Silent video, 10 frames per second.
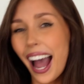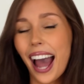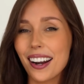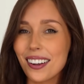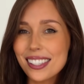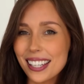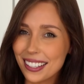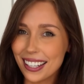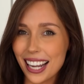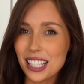And I'll see you
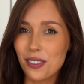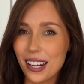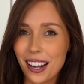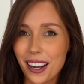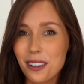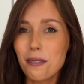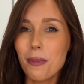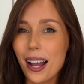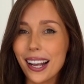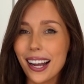in the next video.
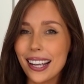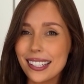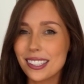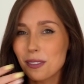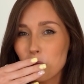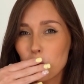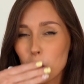Bye guys.